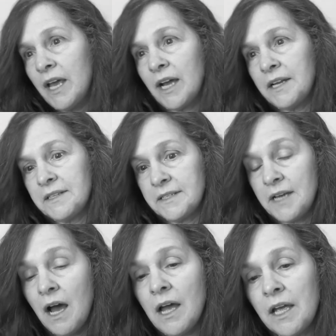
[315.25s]
and at the
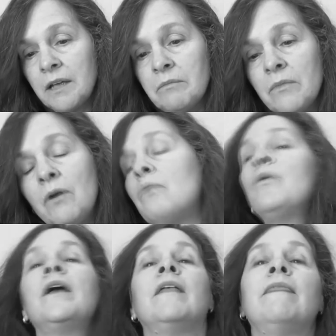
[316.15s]
time
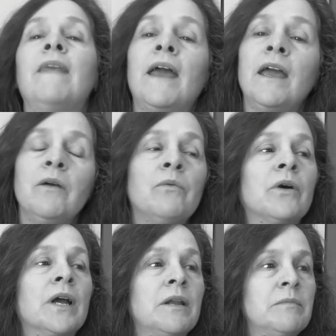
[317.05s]
when they
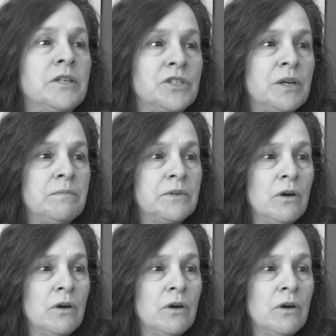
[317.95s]
were going to be shipped